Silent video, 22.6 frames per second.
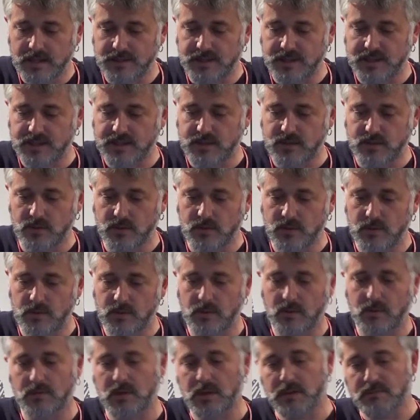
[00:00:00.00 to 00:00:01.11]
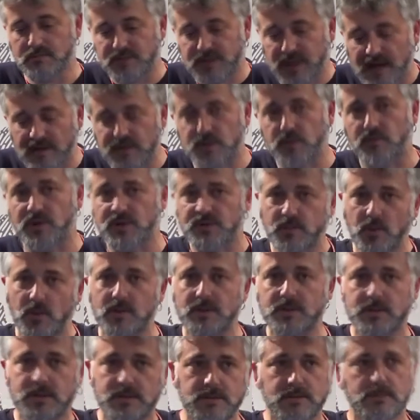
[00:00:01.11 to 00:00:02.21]
just to okay, trying to
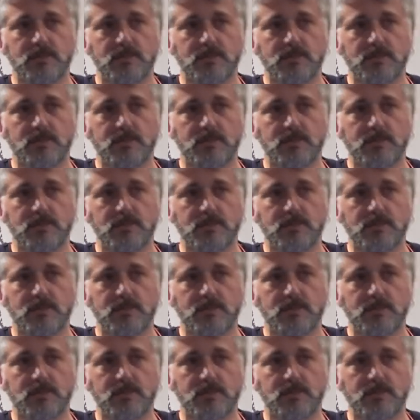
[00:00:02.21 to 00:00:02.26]
respond